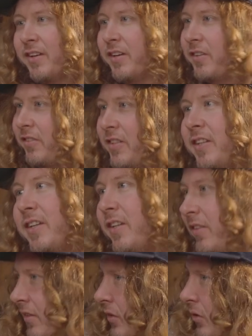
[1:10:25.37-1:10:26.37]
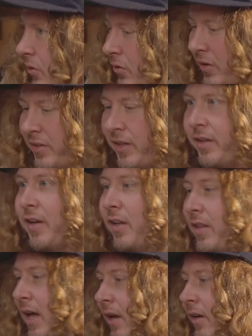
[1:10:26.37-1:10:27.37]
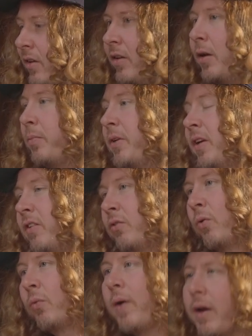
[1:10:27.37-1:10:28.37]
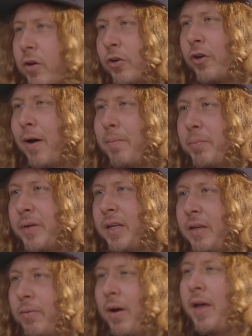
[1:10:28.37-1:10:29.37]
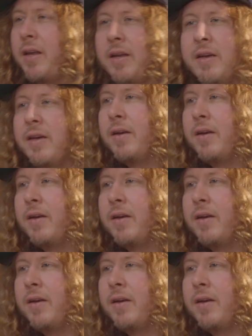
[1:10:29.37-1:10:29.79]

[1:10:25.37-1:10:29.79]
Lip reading: a CD to, and then that ended up getting to a record company, right?